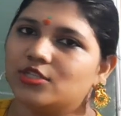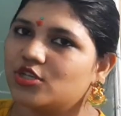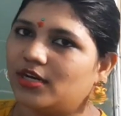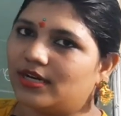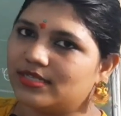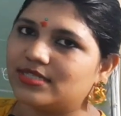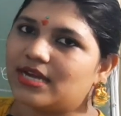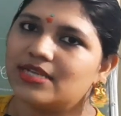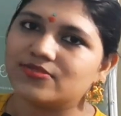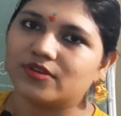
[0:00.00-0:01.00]

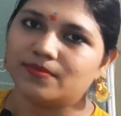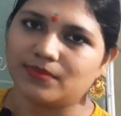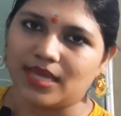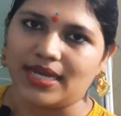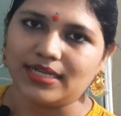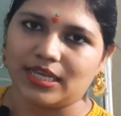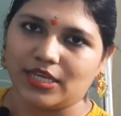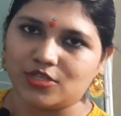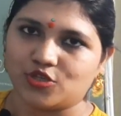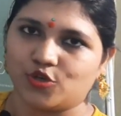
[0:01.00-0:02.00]
starts from that
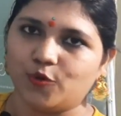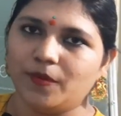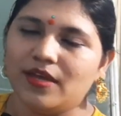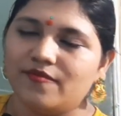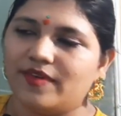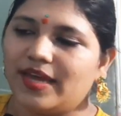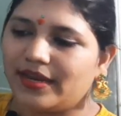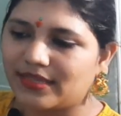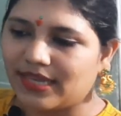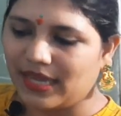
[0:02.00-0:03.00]
age group
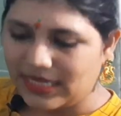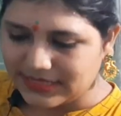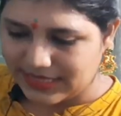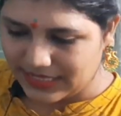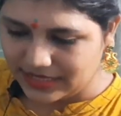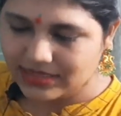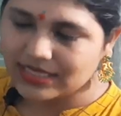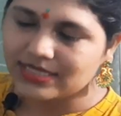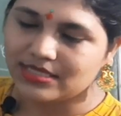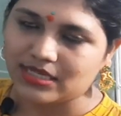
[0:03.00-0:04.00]
where they attain
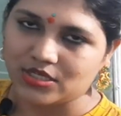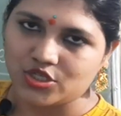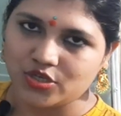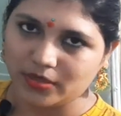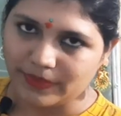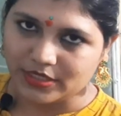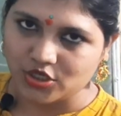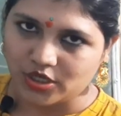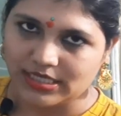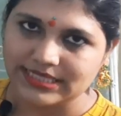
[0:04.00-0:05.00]
the sexual
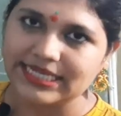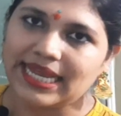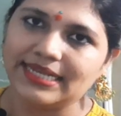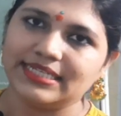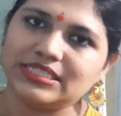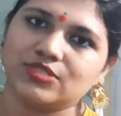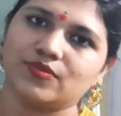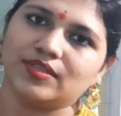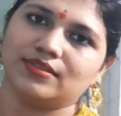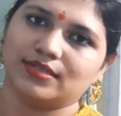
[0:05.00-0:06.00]
maturity and ends
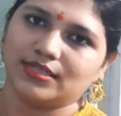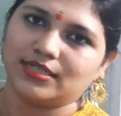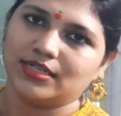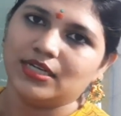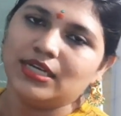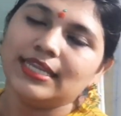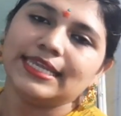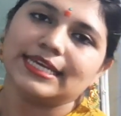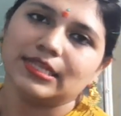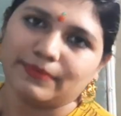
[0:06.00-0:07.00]
with the
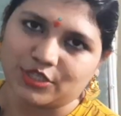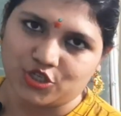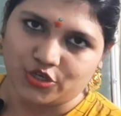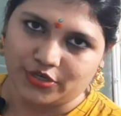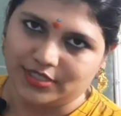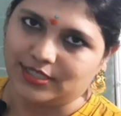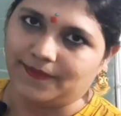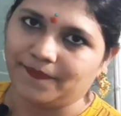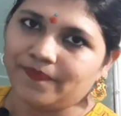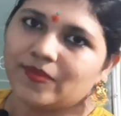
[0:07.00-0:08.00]
legal
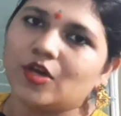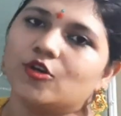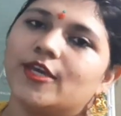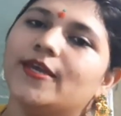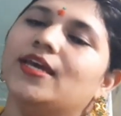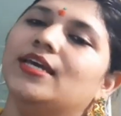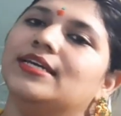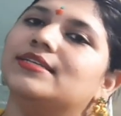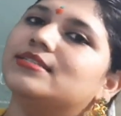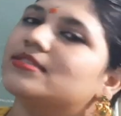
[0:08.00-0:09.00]
maturity. Okay,
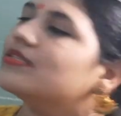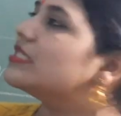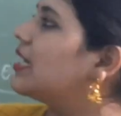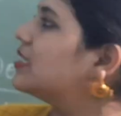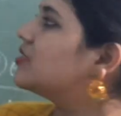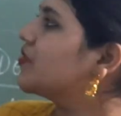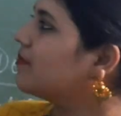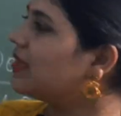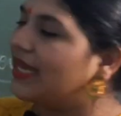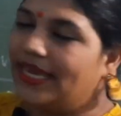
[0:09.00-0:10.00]
it starts
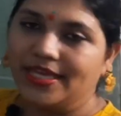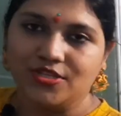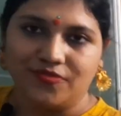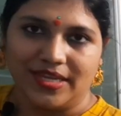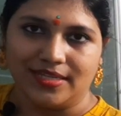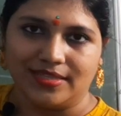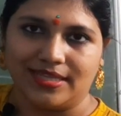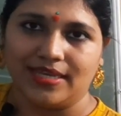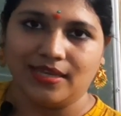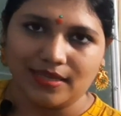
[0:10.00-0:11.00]
from the age where
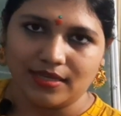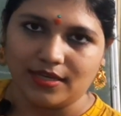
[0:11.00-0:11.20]
they